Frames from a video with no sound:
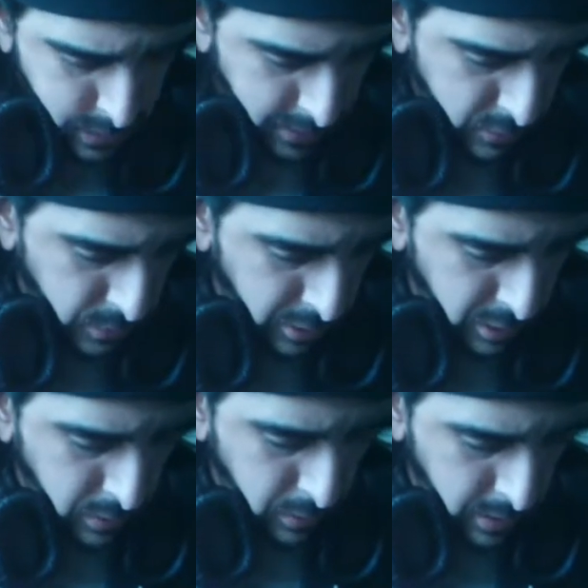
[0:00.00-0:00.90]
I just want to
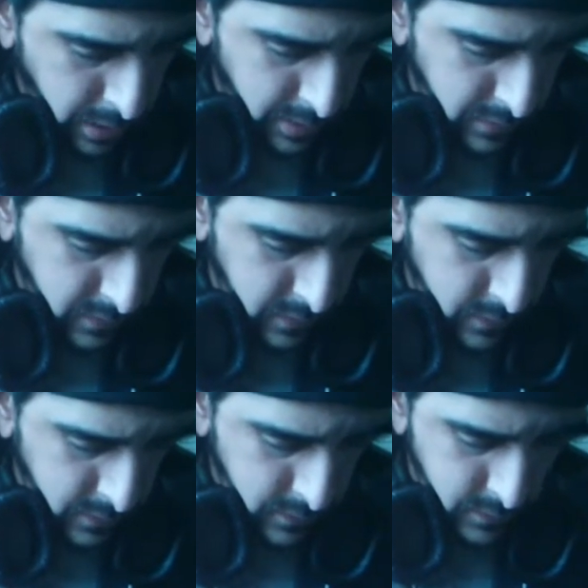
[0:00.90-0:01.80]
show you guys
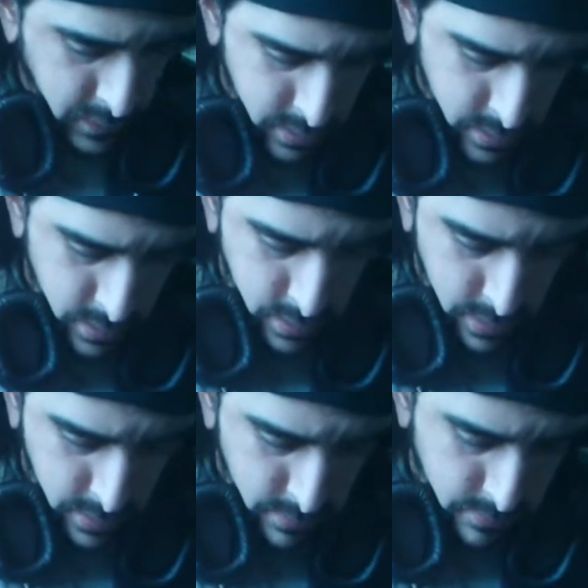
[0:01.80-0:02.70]

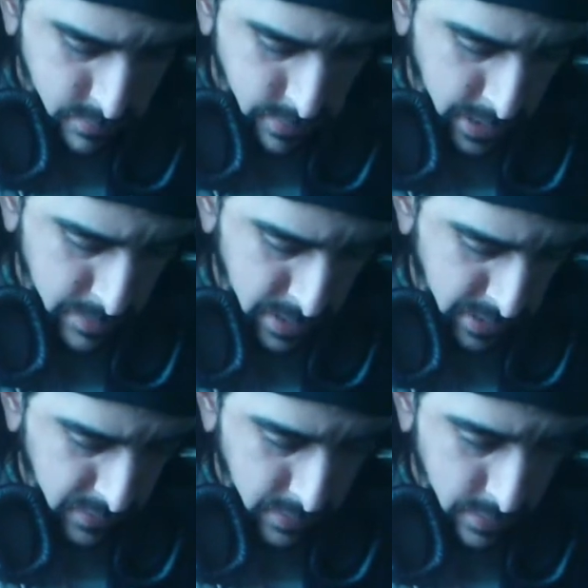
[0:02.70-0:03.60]
my
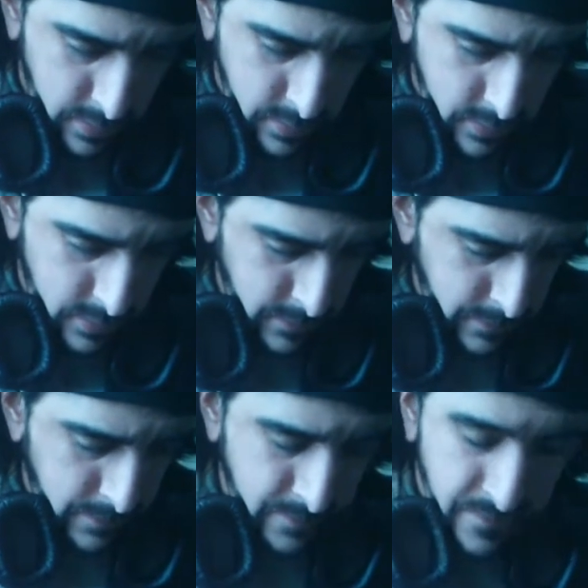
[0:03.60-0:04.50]
method.
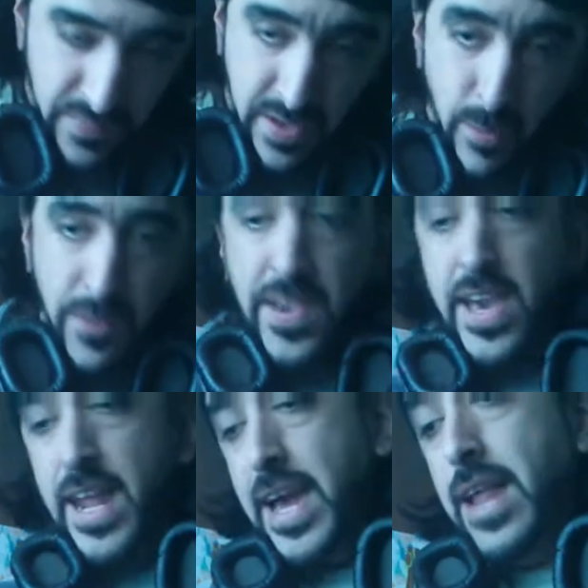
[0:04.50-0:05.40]
And once I
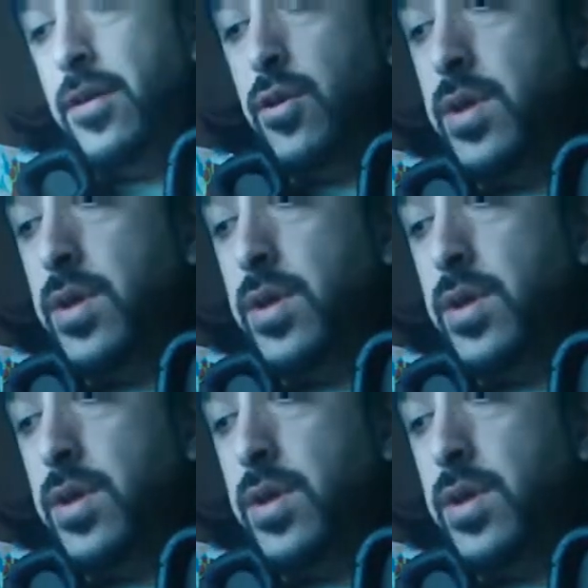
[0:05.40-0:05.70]
kind of got a little